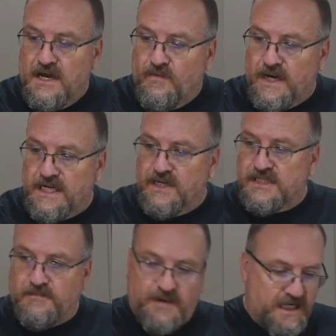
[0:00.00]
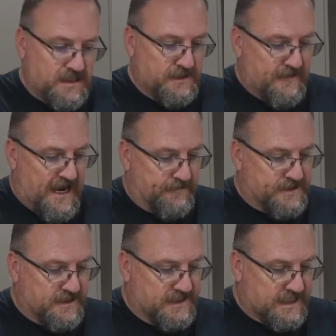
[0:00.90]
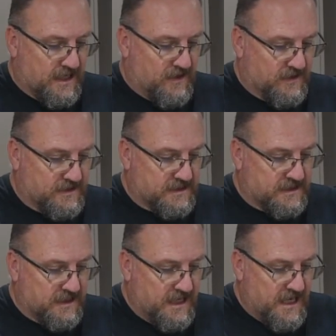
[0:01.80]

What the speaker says: We're going to use a pinch of Epsom salts.